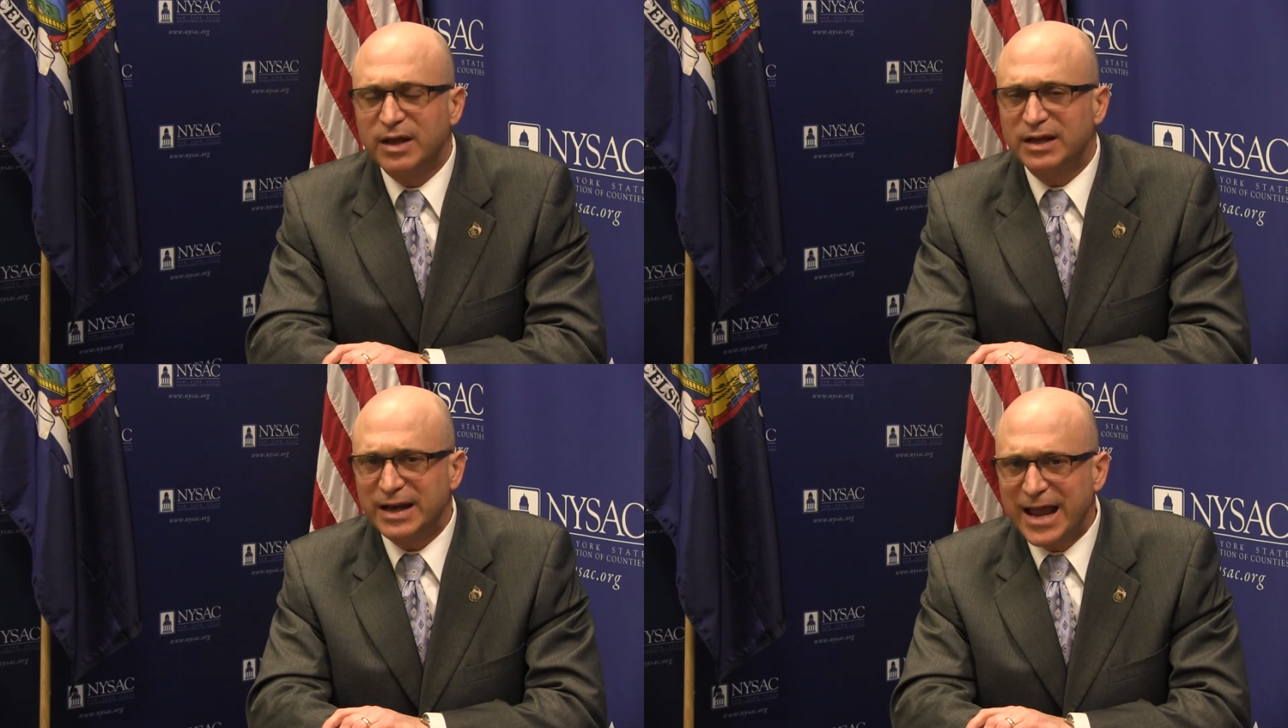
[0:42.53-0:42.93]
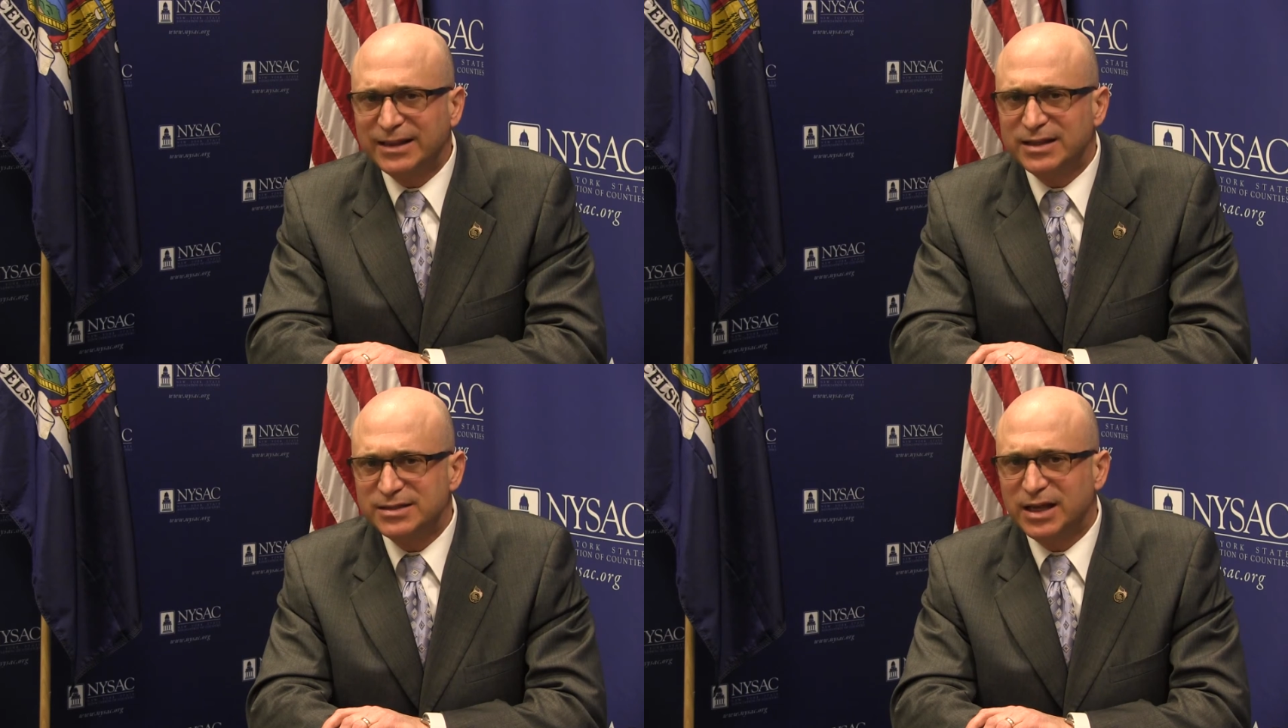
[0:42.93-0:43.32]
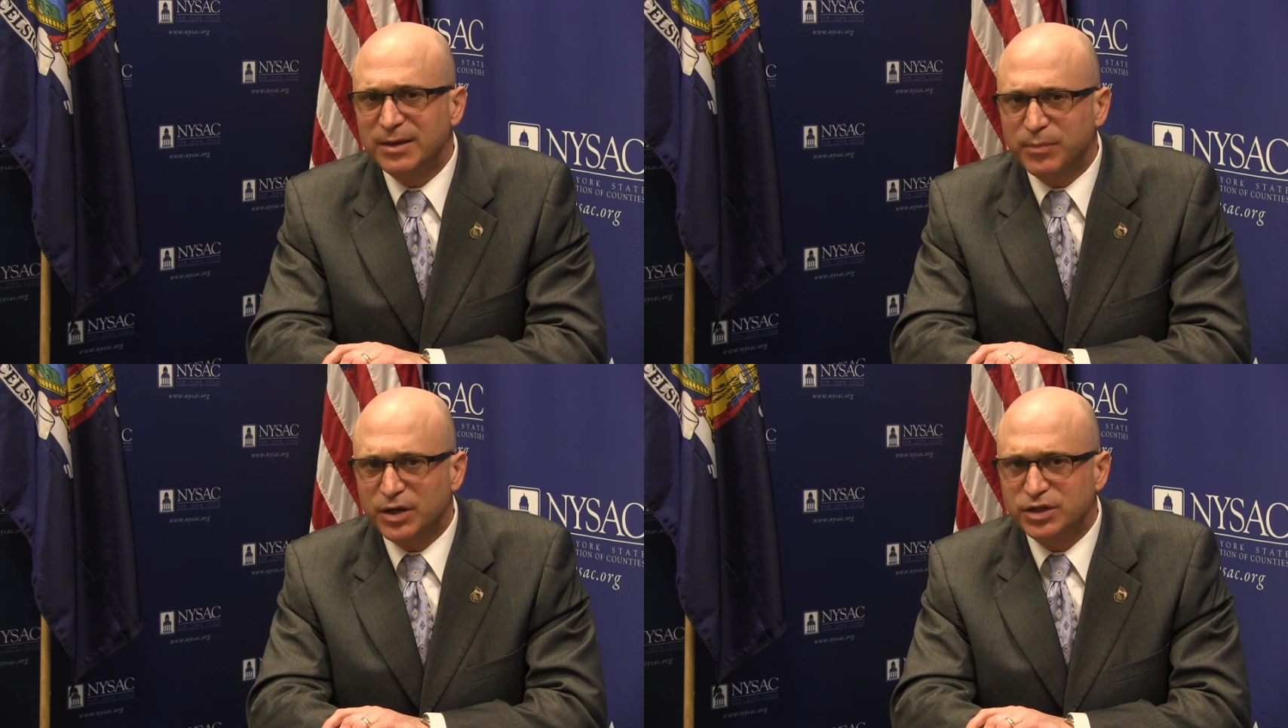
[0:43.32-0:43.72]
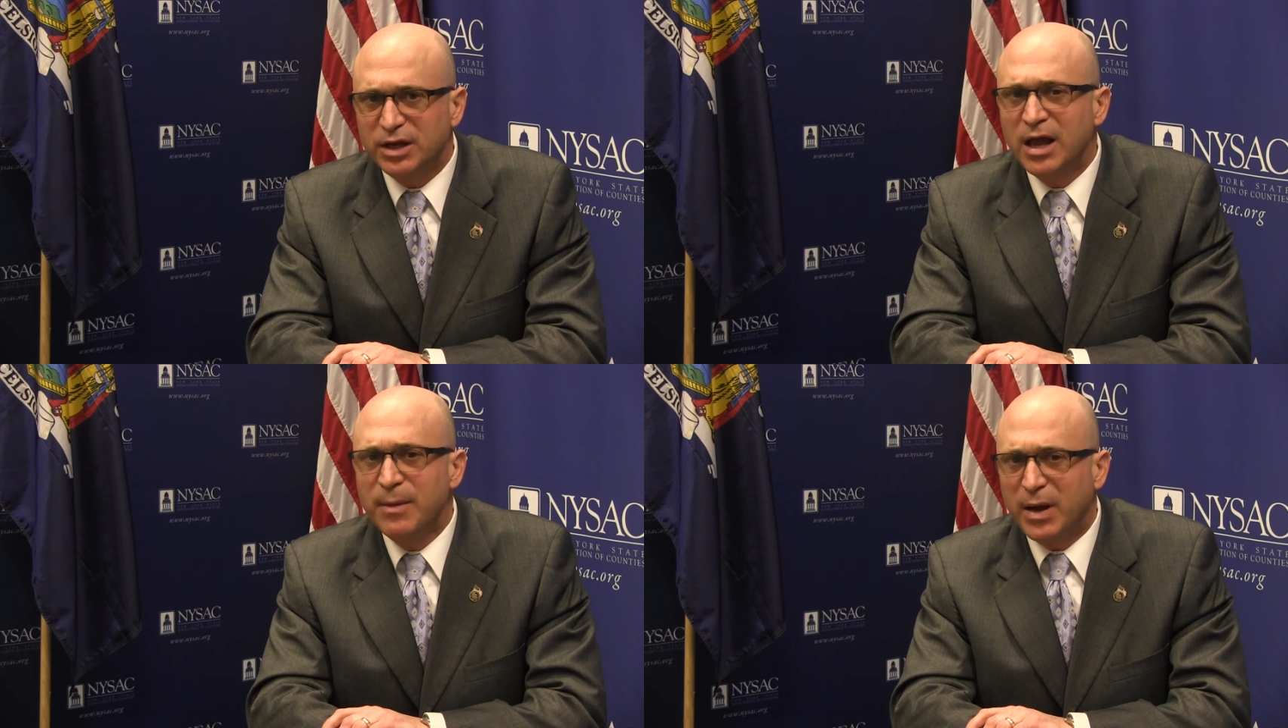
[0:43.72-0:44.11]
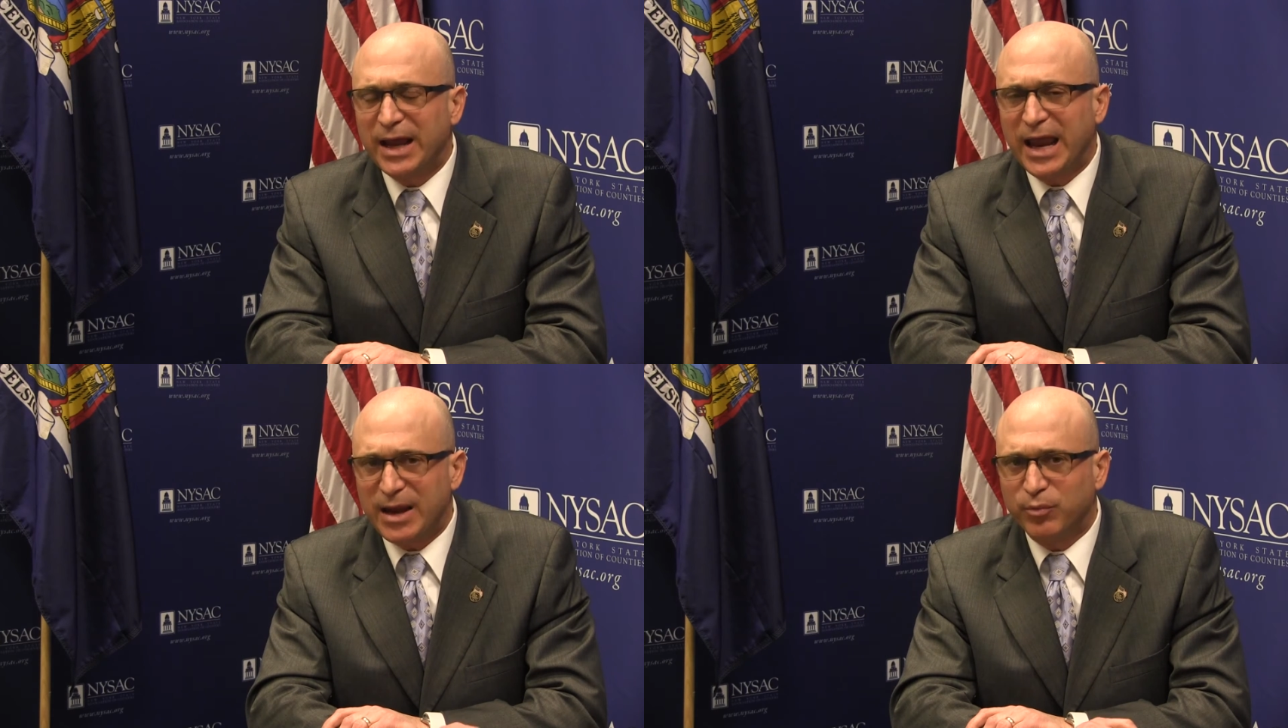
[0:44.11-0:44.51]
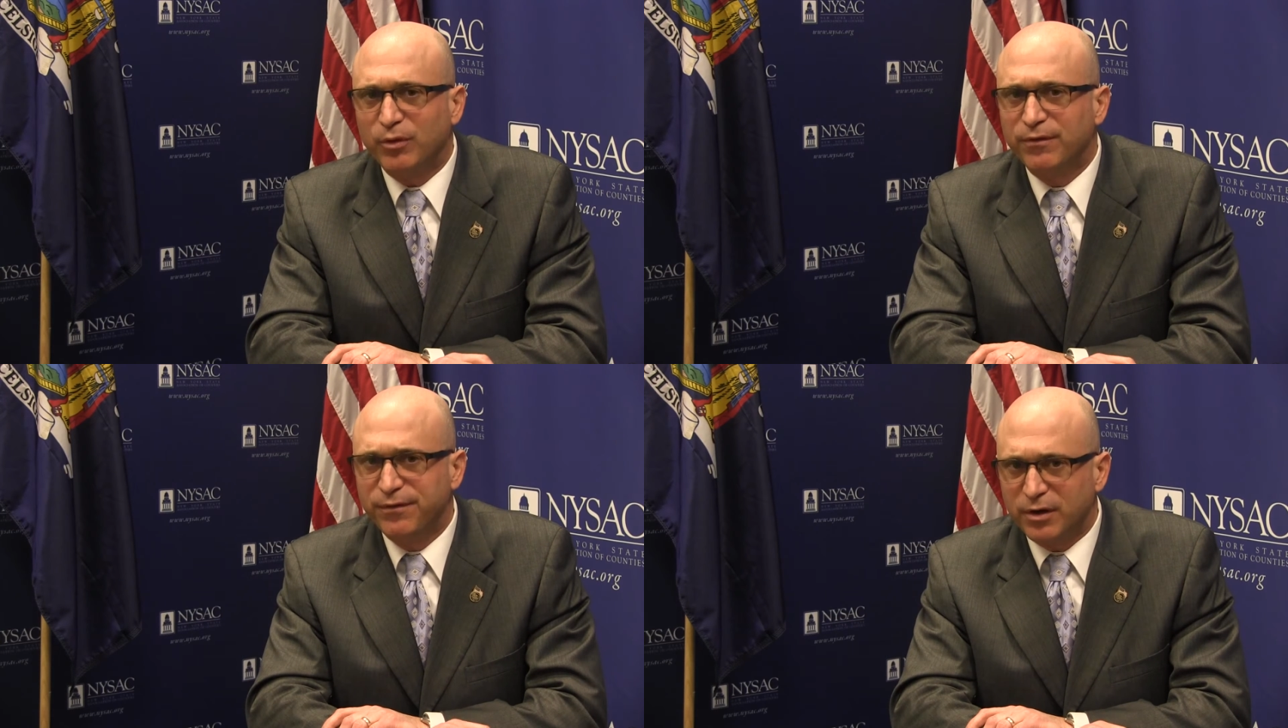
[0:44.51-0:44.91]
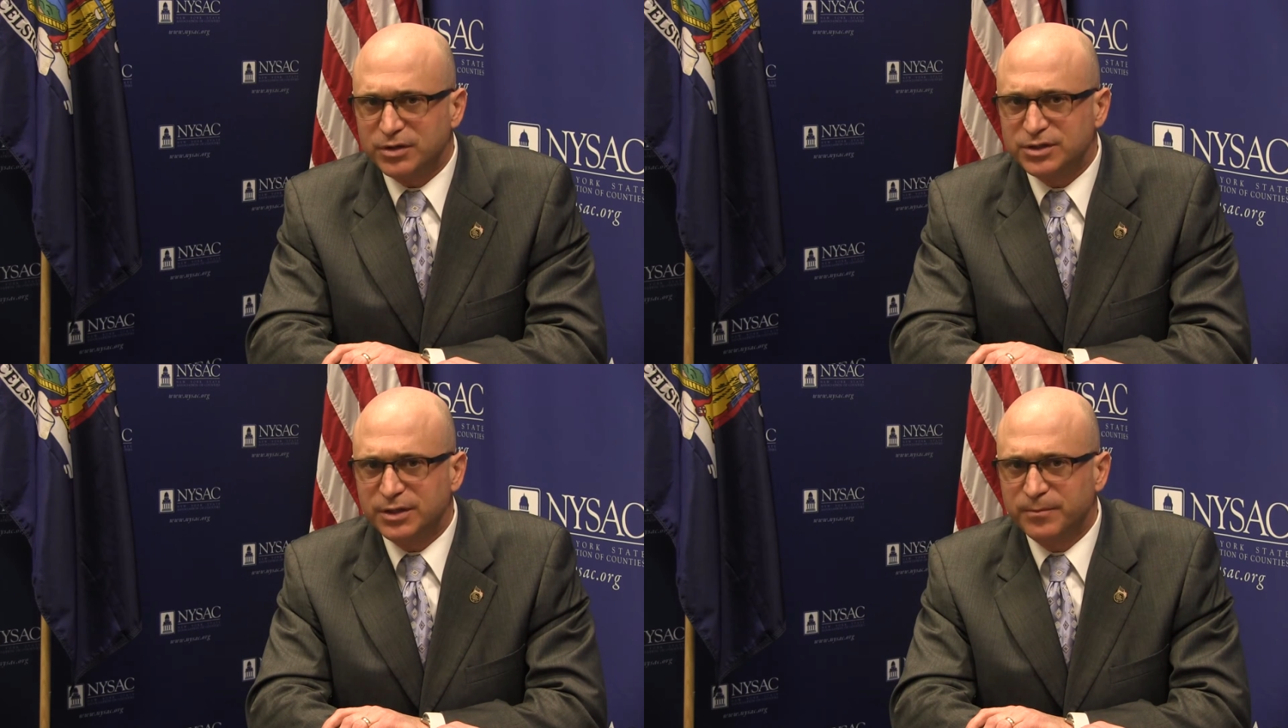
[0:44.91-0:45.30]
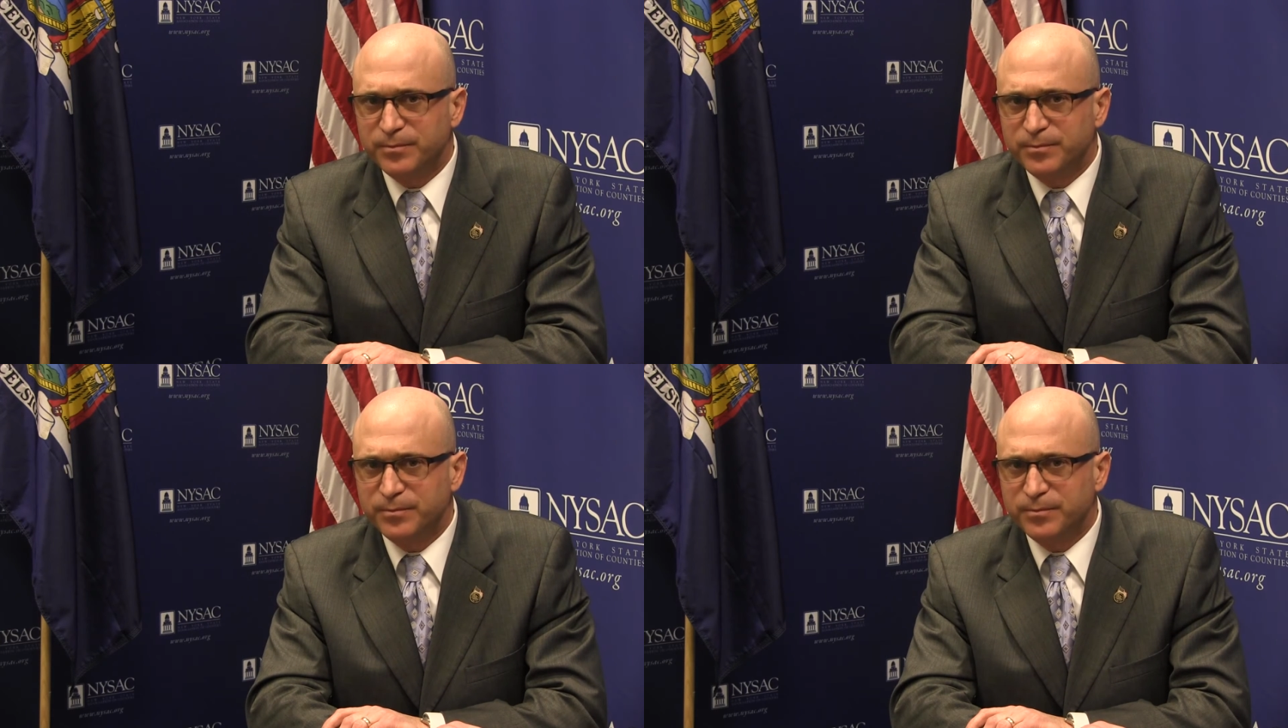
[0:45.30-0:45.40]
an enacted state budget by April 1st.